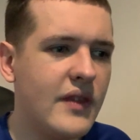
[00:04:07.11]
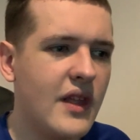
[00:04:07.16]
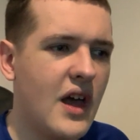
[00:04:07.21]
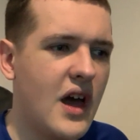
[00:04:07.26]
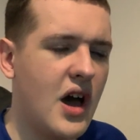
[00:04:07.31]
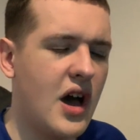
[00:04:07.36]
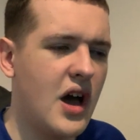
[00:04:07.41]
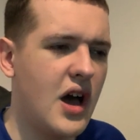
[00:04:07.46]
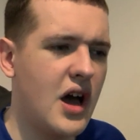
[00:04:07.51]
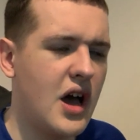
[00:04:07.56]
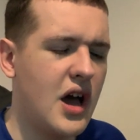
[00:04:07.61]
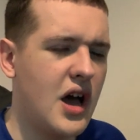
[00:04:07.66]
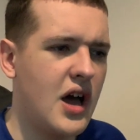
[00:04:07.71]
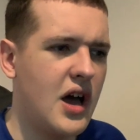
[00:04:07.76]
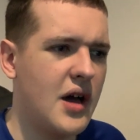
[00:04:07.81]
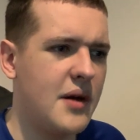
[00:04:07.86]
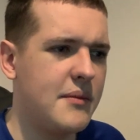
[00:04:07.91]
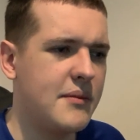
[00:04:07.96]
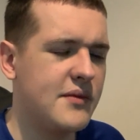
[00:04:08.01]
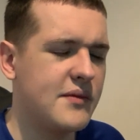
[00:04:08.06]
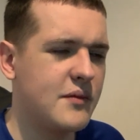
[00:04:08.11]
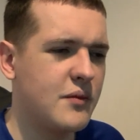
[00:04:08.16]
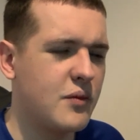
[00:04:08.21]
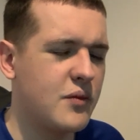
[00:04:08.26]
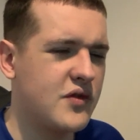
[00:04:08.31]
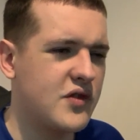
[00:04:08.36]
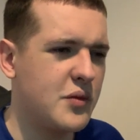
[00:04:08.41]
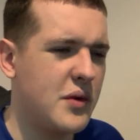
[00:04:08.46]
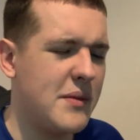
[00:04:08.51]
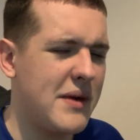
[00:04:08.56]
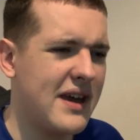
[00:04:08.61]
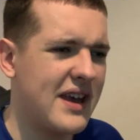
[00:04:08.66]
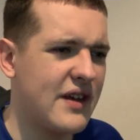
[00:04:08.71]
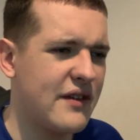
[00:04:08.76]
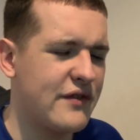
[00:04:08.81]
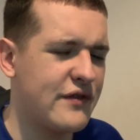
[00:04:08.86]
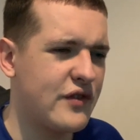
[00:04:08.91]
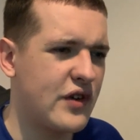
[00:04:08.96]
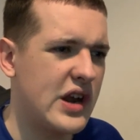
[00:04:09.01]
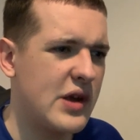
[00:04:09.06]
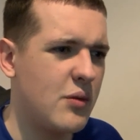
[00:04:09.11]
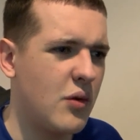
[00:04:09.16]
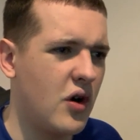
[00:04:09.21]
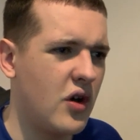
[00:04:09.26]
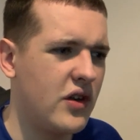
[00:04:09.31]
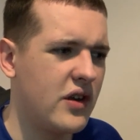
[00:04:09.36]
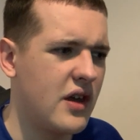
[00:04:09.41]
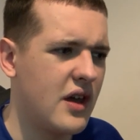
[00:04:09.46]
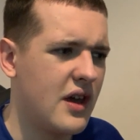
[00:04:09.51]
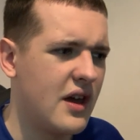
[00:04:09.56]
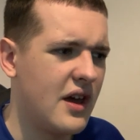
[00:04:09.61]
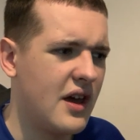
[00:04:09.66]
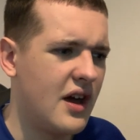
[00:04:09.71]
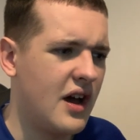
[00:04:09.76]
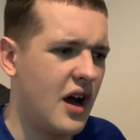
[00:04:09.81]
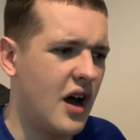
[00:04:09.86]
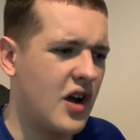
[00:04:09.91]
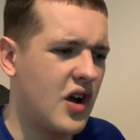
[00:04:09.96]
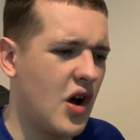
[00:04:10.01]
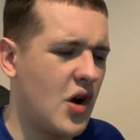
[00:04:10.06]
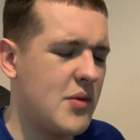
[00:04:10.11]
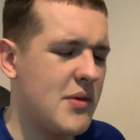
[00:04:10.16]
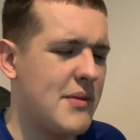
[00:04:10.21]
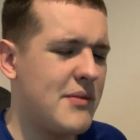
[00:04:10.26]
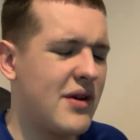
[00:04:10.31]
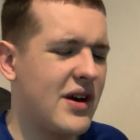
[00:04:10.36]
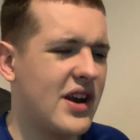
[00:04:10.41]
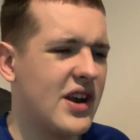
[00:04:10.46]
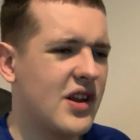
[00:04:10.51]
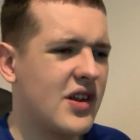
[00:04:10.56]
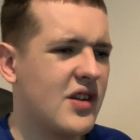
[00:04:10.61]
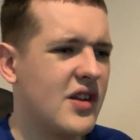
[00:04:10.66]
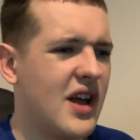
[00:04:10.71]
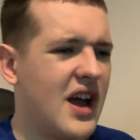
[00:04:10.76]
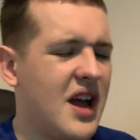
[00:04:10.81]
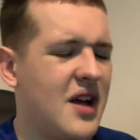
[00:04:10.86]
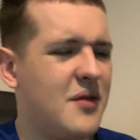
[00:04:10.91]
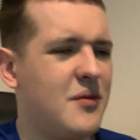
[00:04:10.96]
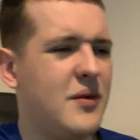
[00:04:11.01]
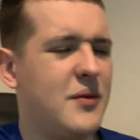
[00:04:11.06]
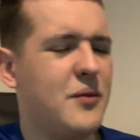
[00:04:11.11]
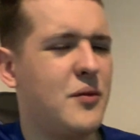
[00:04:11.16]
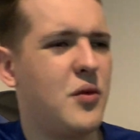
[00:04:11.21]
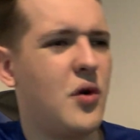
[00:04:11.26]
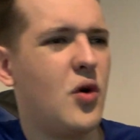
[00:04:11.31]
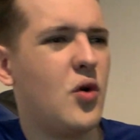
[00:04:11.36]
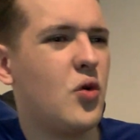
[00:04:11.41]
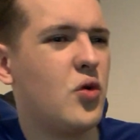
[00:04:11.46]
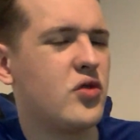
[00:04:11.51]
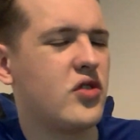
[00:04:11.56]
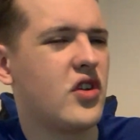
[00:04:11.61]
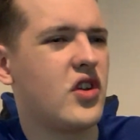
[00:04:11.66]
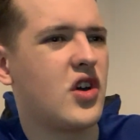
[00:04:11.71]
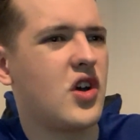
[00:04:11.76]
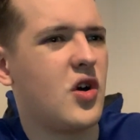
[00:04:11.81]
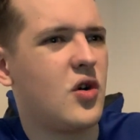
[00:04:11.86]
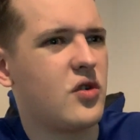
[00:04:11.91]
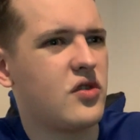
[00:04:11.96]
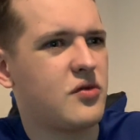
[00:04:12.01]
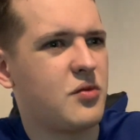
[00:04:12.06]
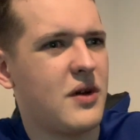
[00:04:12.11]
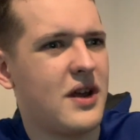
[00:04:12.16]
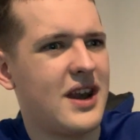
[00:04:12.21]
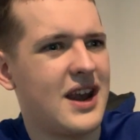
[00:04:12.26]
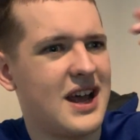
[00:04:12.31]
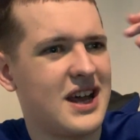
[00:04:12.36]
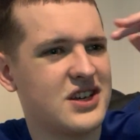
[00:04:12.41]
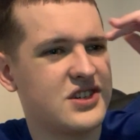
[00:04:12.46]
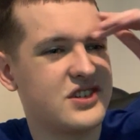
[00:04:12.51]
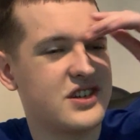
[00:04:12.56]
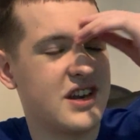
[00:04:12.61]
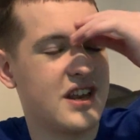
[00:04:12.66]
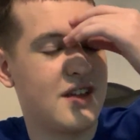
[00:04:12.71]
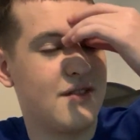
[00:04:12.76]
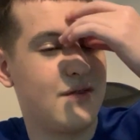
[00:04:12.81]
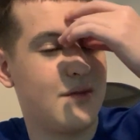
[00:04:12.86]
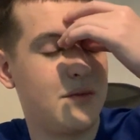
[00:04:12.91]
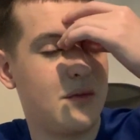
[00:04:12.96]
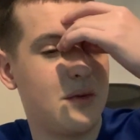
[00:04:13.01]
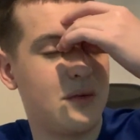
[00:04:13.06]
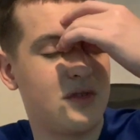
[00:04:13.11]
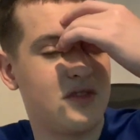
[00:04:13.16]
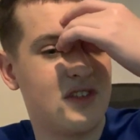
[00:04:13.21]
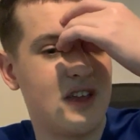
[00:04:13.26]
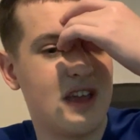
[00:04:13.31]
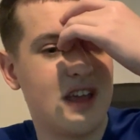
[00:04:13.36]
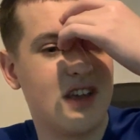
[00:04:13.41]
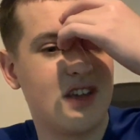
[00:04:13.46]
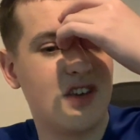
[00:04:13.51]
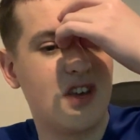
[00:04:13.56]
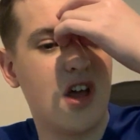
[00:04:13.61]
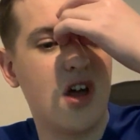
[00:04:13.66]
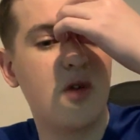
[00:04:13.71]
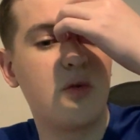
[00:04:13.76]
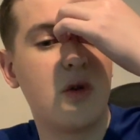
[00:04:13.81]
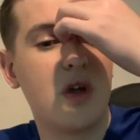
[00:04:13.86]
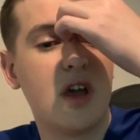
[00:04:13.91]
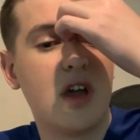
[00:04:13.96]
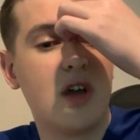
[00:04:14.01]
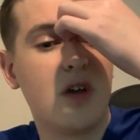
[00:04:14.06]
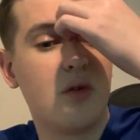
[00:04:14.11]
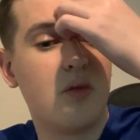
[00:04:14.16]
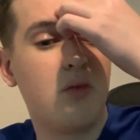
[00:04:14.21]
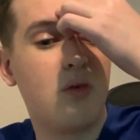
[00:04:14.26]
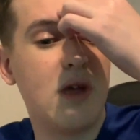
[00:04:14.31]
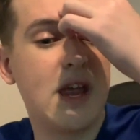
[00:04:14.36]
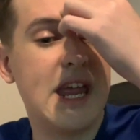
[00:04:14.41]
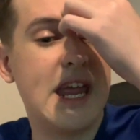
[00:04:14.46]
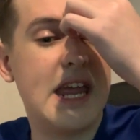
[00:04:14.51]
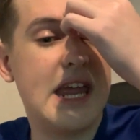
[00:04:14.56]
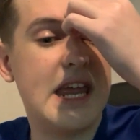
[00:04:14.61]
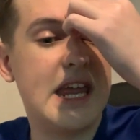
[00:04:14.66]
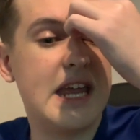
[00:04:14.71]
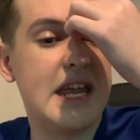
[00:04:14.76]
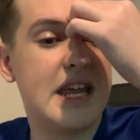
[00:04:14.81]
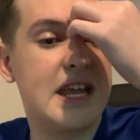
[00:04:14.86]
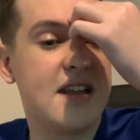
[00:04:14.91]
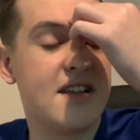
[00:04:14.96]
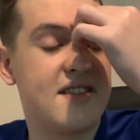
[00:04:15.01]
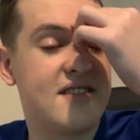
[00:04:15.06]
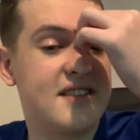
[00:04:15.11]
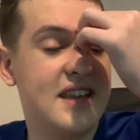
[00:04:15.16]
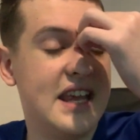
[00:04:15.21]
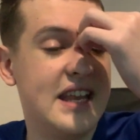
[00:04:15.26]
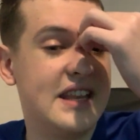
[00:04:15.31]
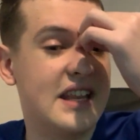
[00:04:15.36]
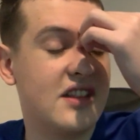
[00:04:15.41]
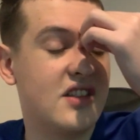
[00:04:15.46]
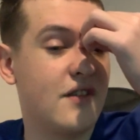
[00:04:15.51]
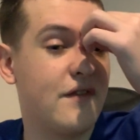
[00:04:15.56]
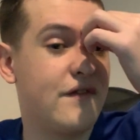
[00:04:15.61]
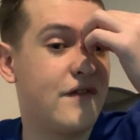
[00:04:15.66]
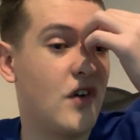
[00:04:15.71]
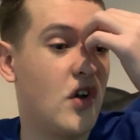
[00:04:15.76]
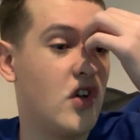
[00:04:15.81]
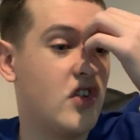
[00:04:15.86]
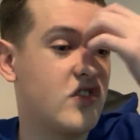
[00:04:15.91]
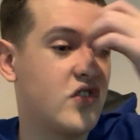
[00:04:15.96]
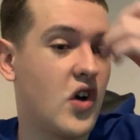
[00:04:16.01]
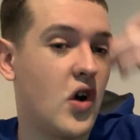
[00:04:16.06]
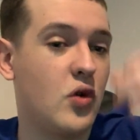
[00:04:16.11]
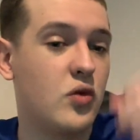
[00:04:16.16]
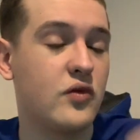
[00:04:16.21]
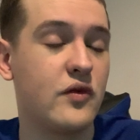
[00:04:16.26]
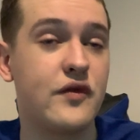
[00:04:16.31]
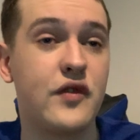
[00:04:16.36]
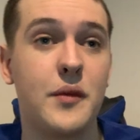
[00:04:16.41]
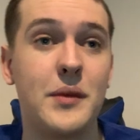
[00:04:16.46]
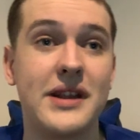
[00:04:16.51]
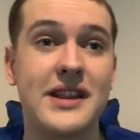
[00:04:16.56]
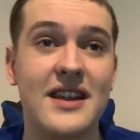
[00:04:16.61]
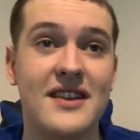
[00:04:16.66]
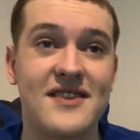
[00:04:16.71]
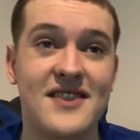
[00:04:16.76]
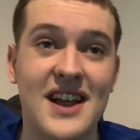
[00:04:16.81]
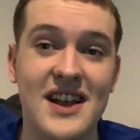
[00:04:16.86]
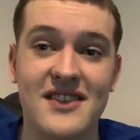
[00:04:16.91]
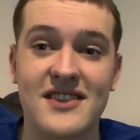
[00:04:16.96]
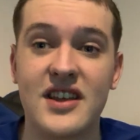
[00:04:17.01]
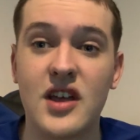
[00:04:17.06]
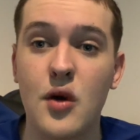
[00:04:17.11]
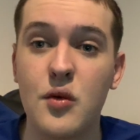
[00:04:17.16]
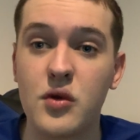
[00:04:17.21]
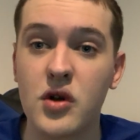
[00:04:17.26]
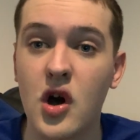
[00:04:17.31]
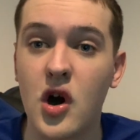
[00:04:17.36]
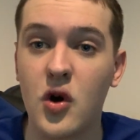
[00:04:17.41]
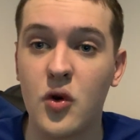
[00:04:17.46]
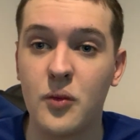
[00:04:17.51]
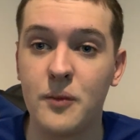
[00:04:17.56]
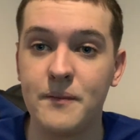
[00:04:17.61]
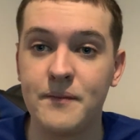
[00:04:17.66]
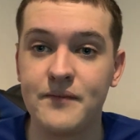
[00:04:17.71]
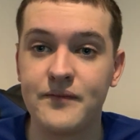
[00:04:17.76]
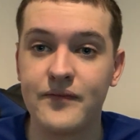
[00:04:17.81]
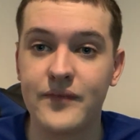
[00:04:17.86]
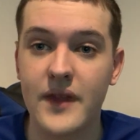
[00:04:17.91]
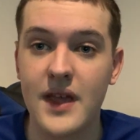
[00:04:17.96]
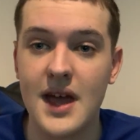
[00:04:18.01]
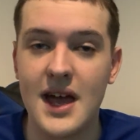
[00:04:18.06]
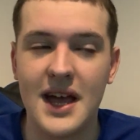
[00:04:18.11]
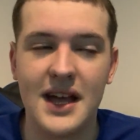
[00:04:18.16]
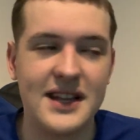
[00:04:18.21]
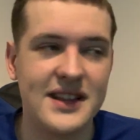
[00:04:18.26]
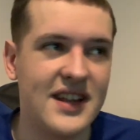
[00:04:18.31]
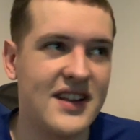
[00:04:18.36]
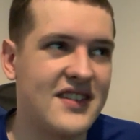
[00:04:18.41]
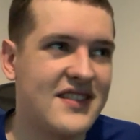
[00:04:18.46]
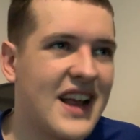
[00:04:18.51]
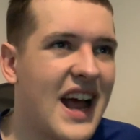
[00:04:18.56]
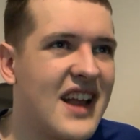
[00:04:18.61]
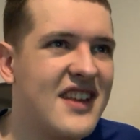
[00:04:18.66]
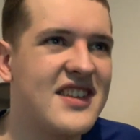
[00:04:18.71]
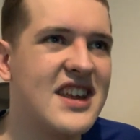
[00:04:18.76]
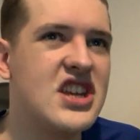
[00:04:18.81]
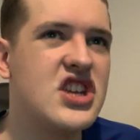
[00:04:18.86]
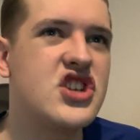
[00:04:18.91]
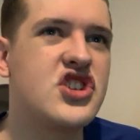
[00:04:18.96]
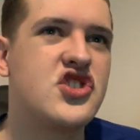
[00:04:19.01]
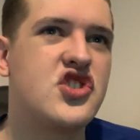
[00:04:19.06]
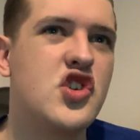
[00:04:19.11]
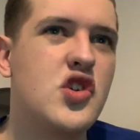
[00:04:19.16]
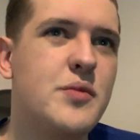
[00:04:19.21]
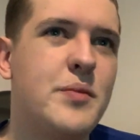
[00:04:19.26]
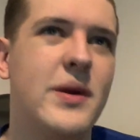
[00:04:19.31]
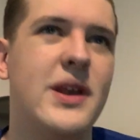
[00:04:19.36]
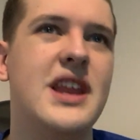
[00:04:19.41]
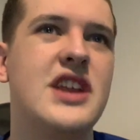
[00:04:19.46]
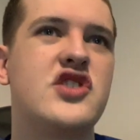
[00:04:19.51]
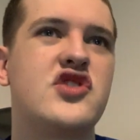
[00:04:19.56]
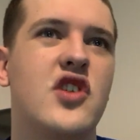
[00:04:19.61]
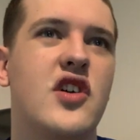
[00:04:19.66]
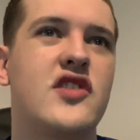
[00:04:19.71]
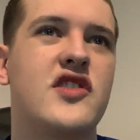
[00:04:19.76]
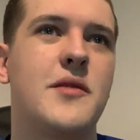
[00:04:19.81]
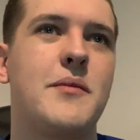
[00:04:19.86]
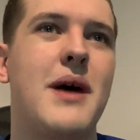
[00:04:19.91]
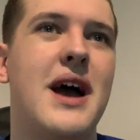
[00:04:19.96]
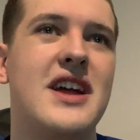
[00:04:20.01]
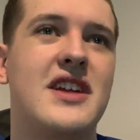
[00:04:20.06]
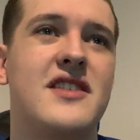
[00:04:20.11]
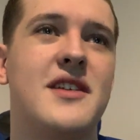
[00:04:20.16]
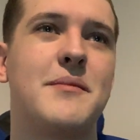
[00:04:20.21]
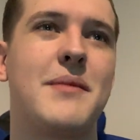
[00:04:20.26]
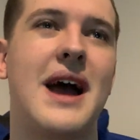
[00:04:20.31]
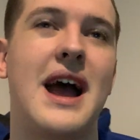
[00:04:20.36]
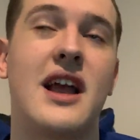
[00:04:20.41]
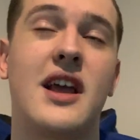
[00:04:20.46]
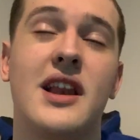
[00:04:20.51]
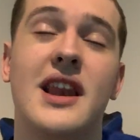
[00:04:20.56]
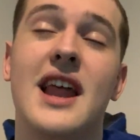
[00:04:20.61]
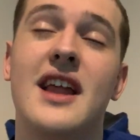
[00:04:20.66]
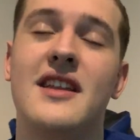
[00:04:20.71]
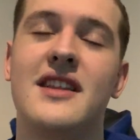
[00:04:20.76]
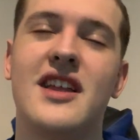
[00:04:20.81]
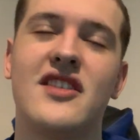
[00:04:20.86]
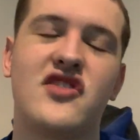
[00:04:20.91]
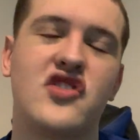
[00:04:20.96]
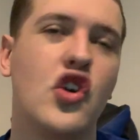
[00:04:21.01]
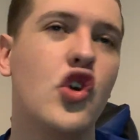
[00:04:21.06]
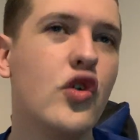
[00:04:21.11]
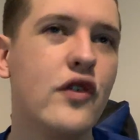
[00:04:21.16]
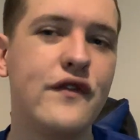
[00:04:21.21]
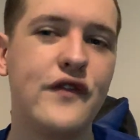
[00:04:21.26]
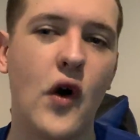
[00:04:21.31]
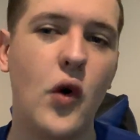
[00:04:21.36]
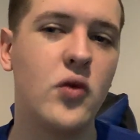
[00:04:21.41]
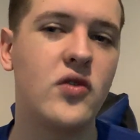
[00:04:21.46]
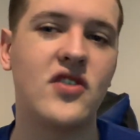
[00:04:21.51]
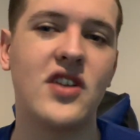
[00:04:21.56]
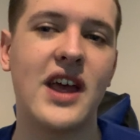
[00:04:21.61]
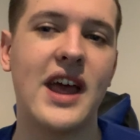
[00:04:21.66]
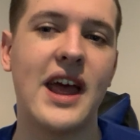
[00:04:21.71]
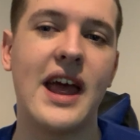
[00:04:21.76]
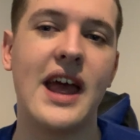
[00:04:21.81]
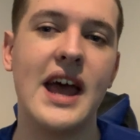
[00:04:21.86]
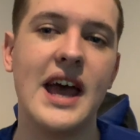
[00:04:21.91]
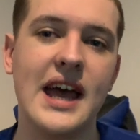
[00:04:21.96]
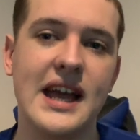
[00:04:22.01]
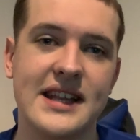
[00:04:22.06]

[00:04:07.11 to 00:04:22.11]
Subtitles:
Did we make it 3-1? I can't remember what order the goals went, actually, if I'm not mistaken. No, we conceded the first goal from a De Sassi own goal. De Sassi stupidly tries to pass it back. There's two faults here.